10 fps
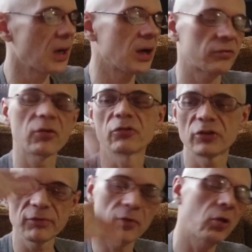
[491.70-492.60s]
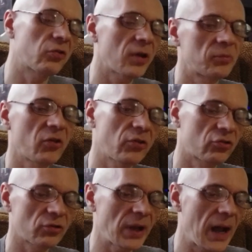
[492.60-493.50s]
So she floats up to the
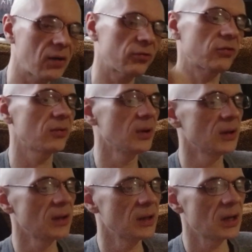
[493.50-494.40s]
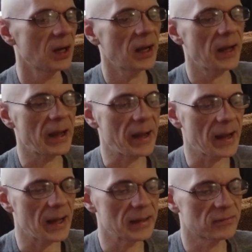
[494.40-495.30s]
tree house,
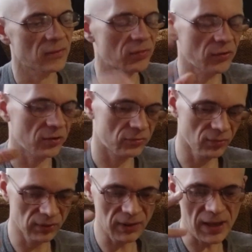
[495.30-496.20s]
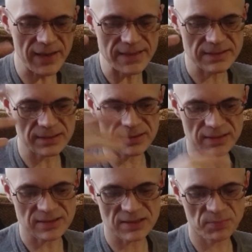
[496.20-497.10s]
and the light,
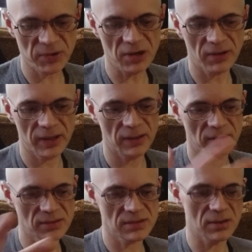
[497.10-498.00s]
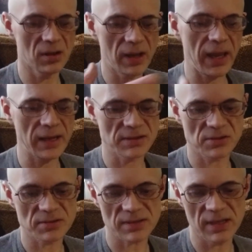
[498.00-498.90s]
the spirit,
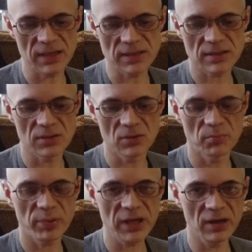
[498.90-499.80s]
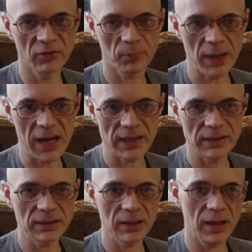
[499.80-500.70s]
enters into Peter's
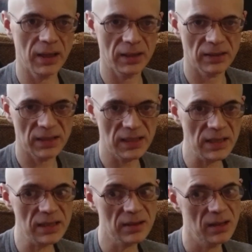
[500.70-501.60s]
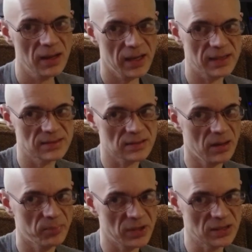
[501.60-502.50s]
body, and he heads
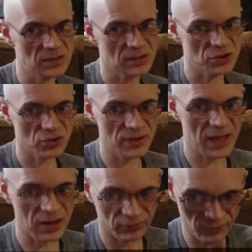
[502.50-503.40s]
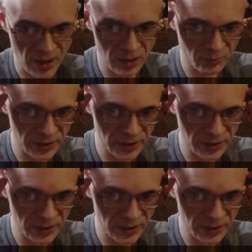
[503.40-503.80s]
up into the treehouse following